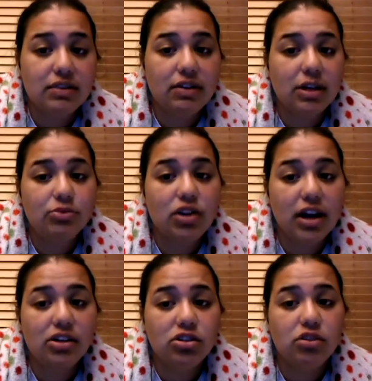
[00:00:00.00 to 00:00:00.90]
develop
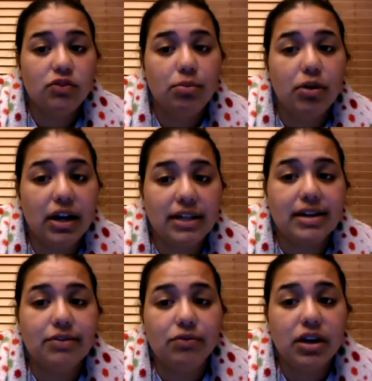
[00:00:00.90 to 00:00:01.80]
strategies for breaking
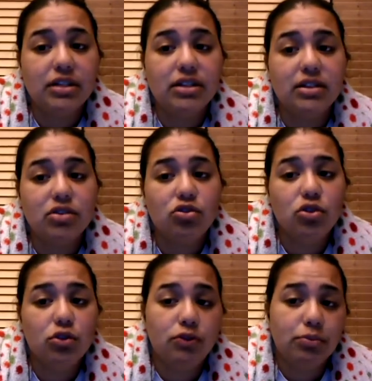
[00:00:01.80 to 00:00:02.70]
down phrases into
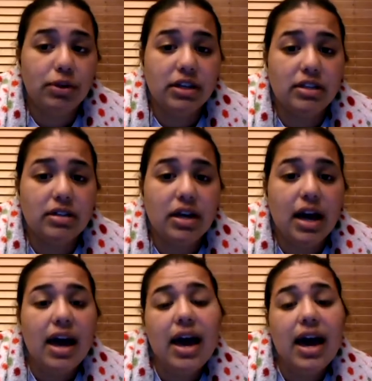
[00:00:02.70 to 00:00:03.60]
useful pieces,
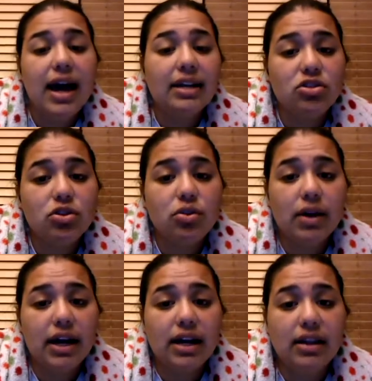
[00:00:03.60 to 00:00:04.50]
and to create